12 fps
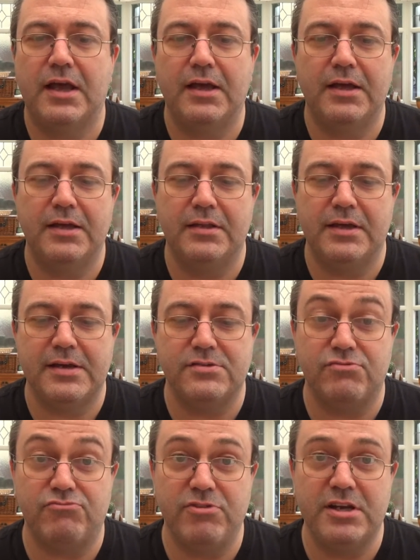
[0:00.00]

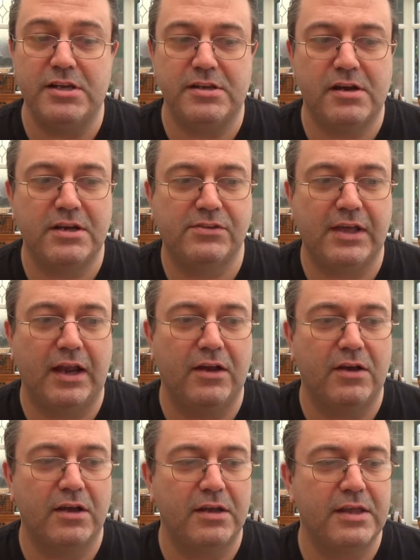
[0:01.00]
That's really nice, that lager.